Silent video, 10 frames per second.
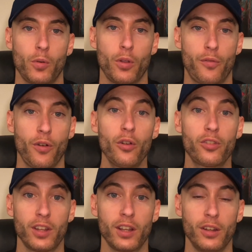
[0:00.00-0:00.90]
Well, the first
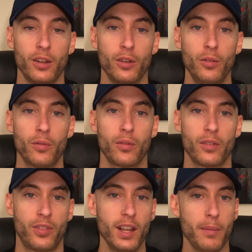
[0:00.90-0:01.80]
thing you do,
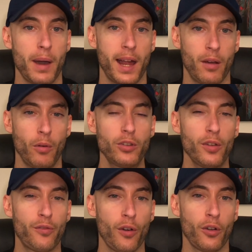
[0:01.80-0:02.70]
think about it. What's the
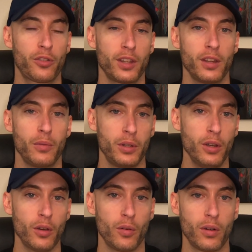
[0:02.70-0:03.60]
first thing you would
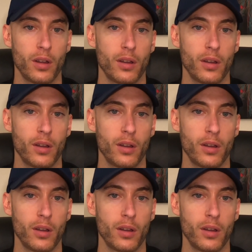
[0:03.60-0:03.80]
do?